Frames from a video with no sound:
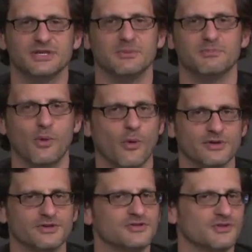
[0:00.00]
the
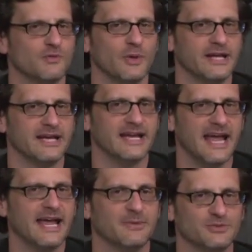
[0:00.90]
importance of winning a
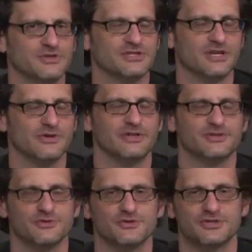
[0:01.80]
game in the
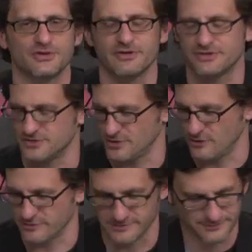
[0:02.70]
series or the series is
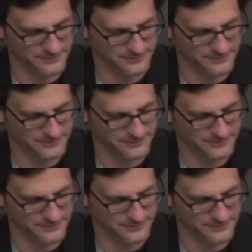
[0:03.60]
over.